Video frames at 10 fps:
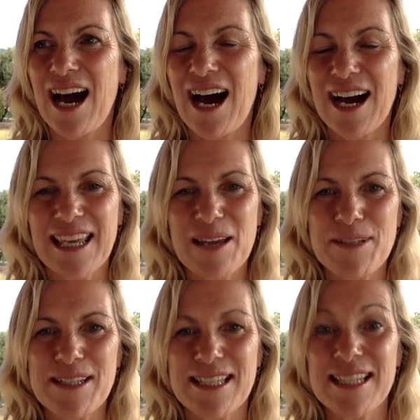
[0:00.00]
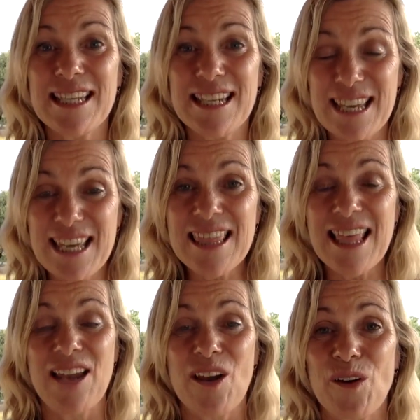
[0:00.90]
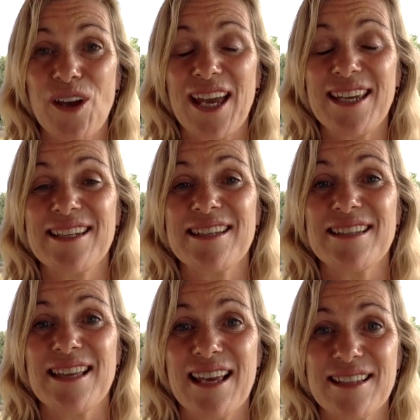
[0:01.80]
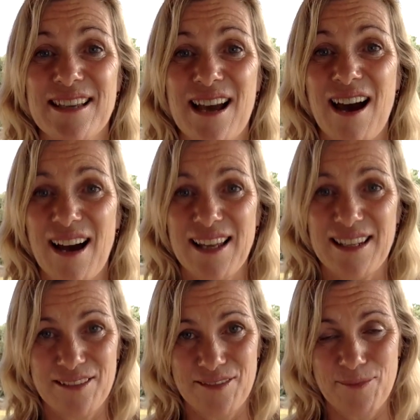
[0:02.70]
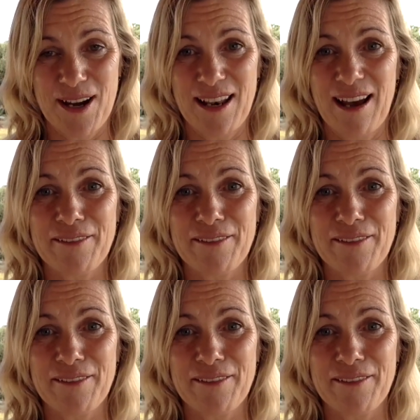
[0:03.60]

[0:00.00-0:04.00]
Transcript: I can be sitting in that okayness as I live my life.